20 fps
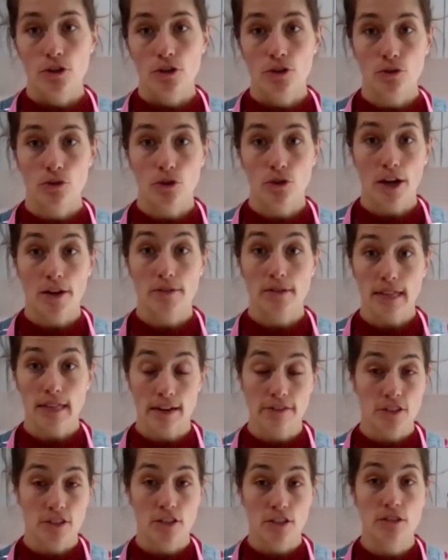you're going to
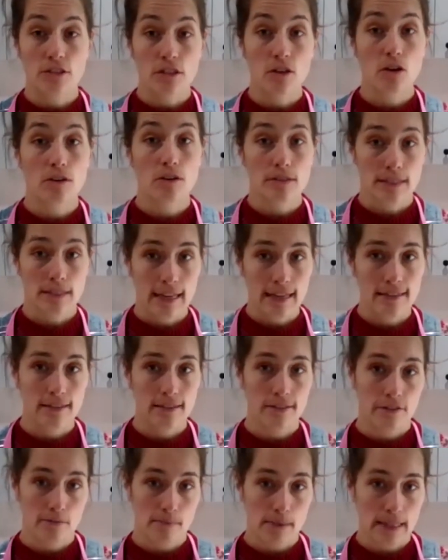have to use lots less
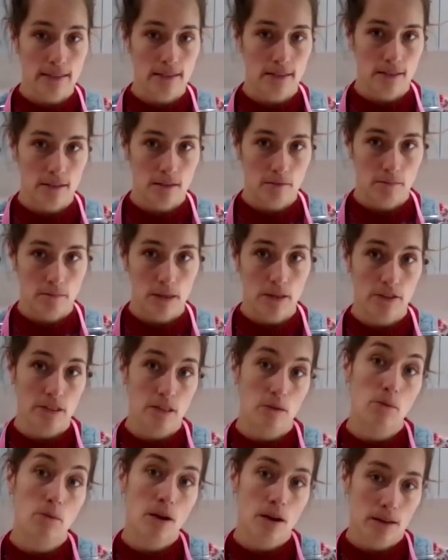of the medicine because
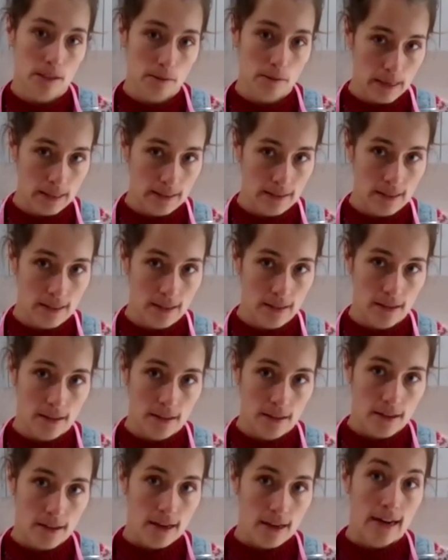it works better.
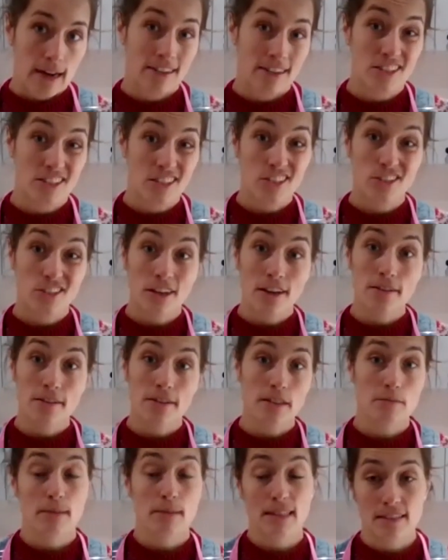And did you know
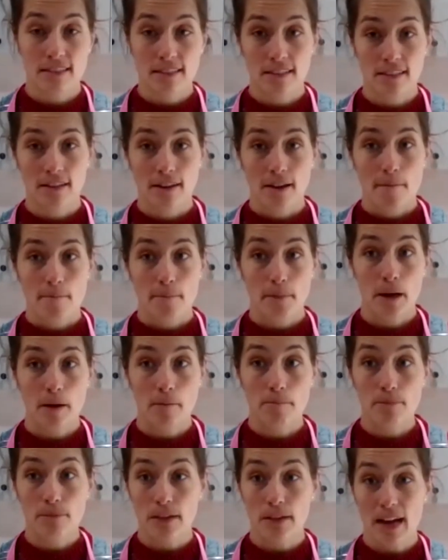this medicine
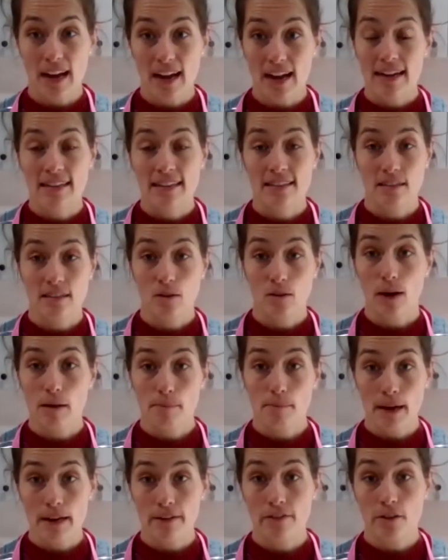is
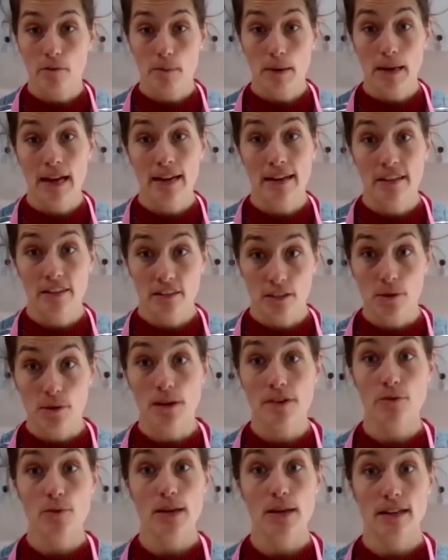quite bad for the planet? So
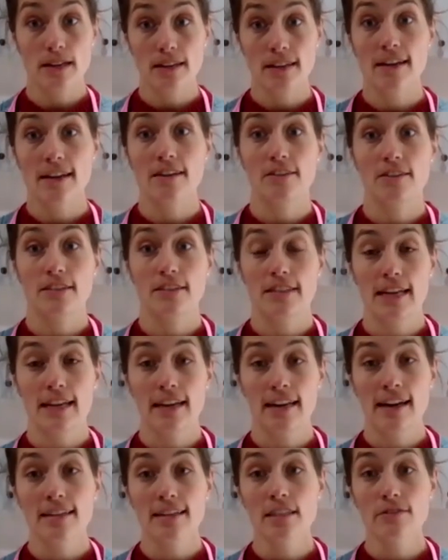if we can get you to take
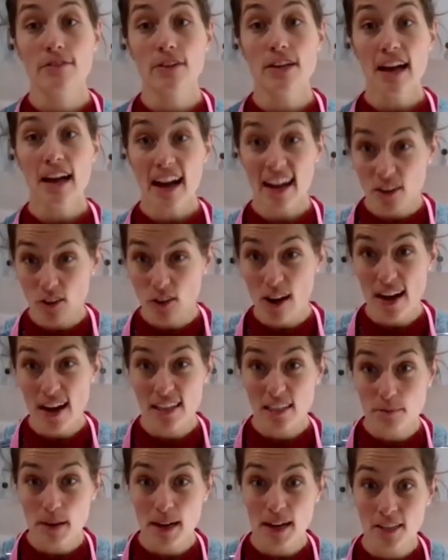less of it and your
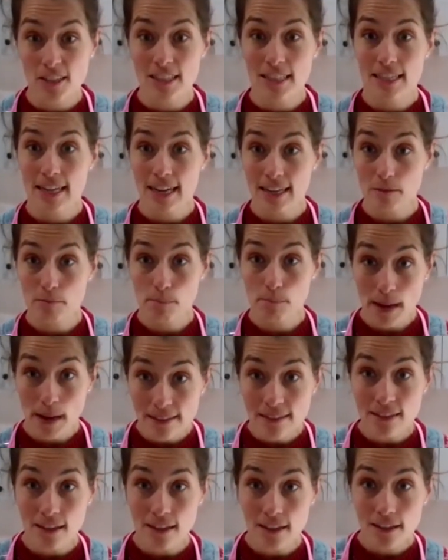asthma actually gets
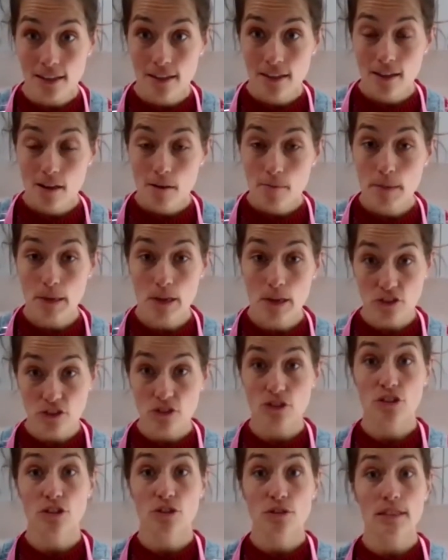better because
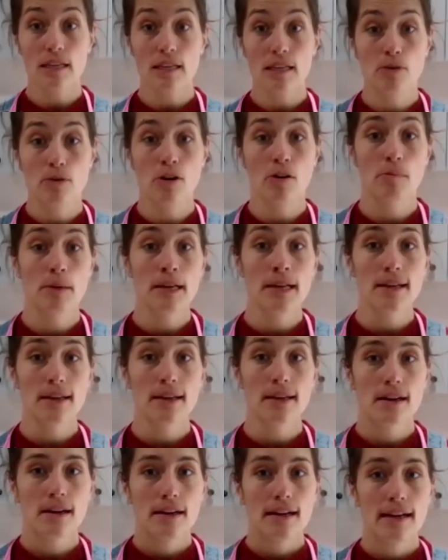you're using it
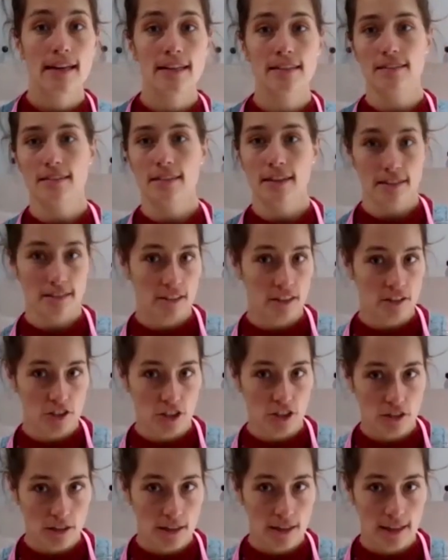properly, isn't that such
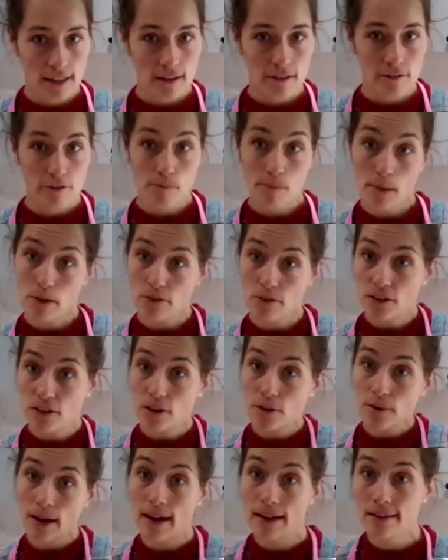a good thing for both
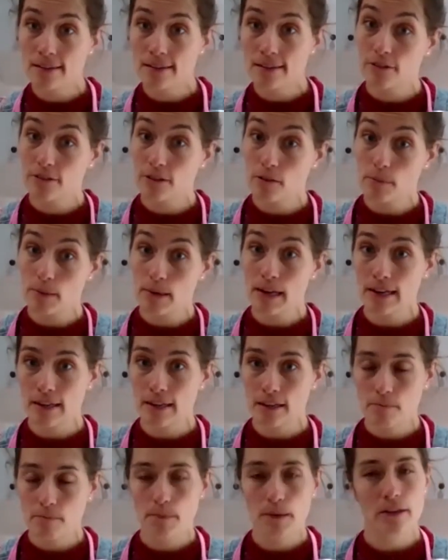you and for the planet?
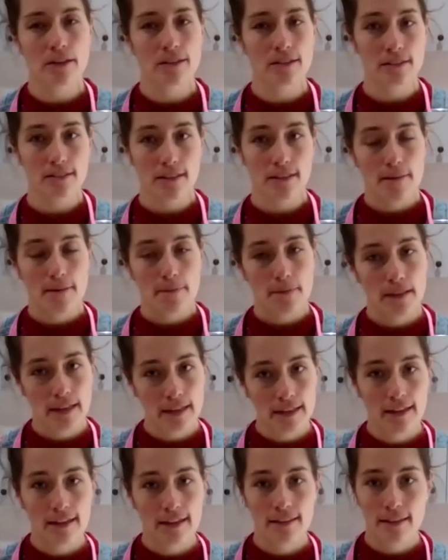Because
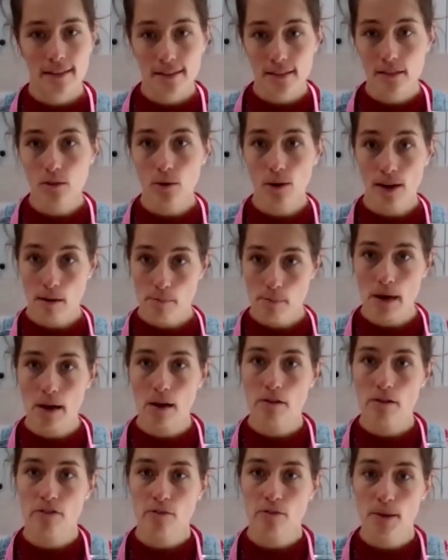this is quite a
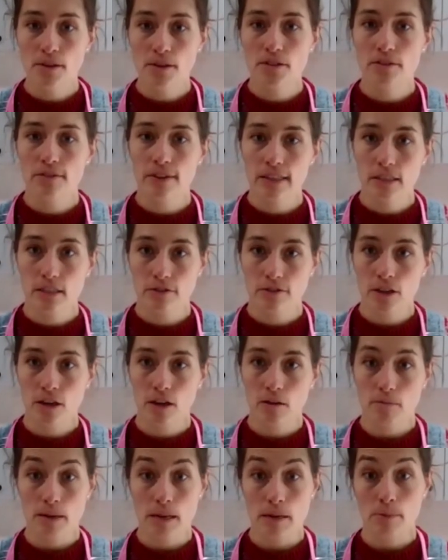powerful motivator for
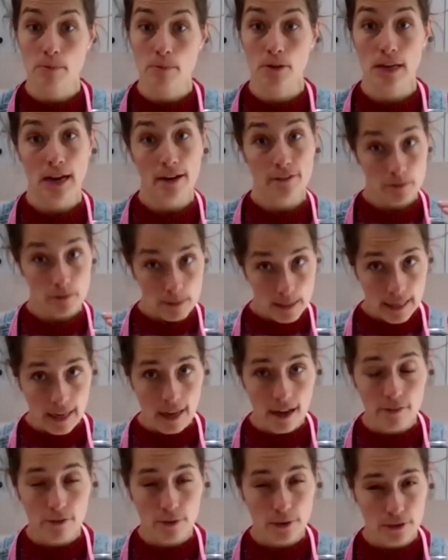young people. You have to be
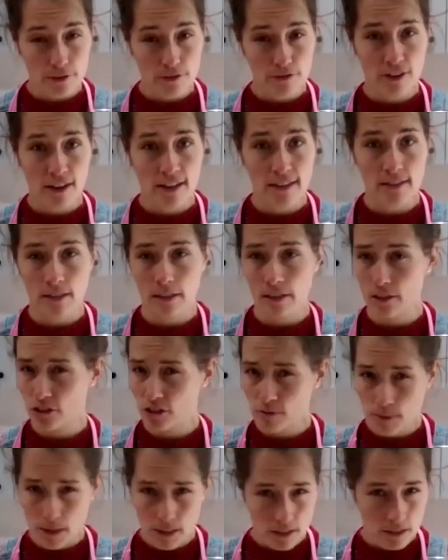careful with your phrasing because
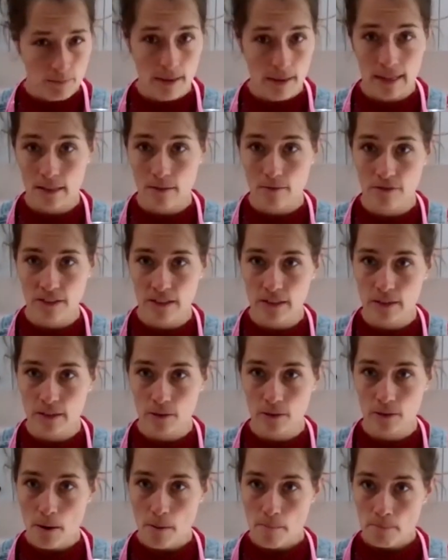you mustn't make them
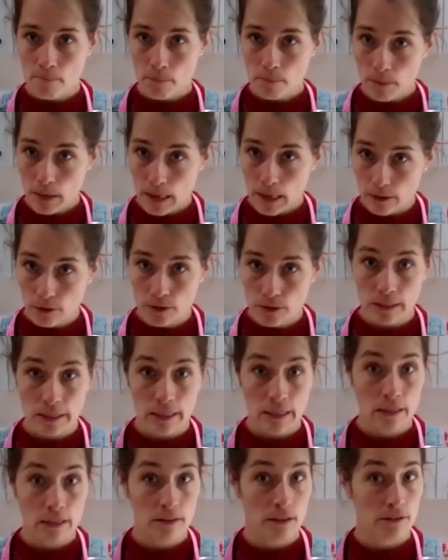feel
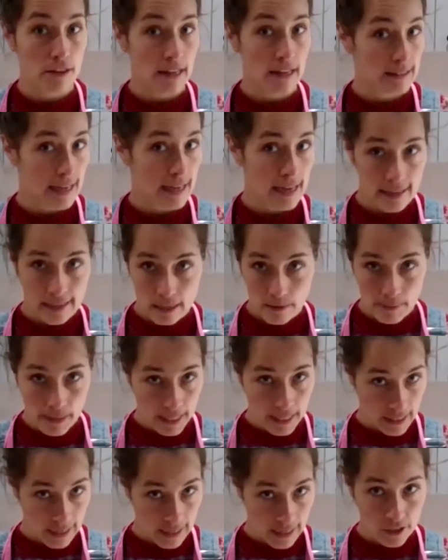guilty that they're taking
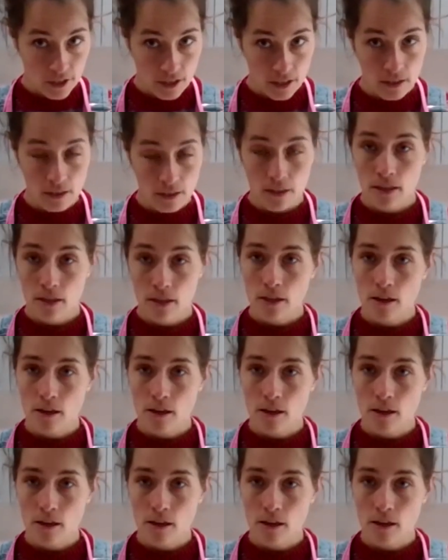medication.